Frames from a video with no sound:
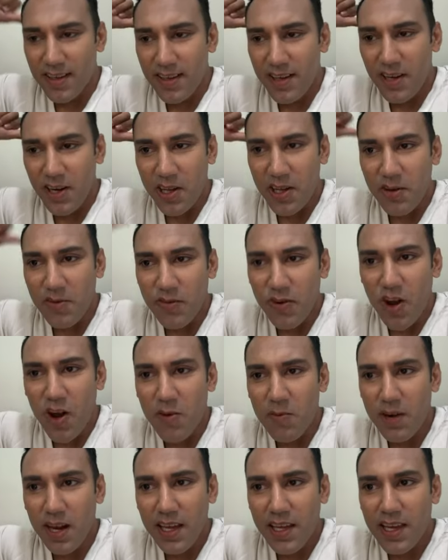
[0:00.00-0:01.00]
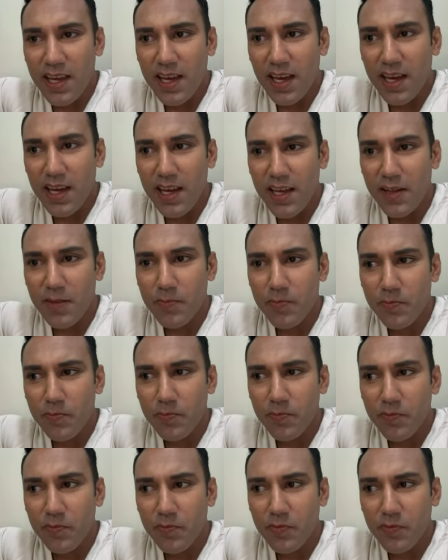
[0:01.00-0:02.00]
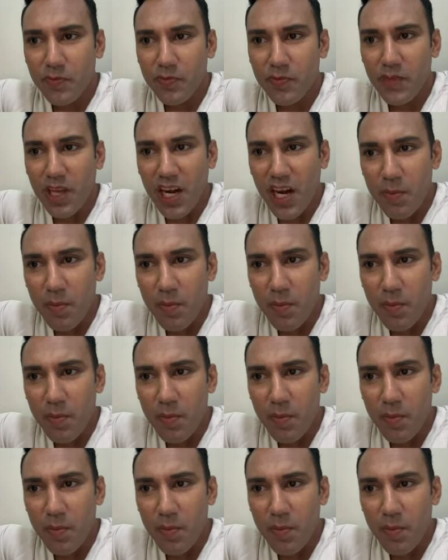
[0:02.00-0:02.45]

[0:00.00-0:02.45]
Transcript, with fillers: You know, you're from like uh, an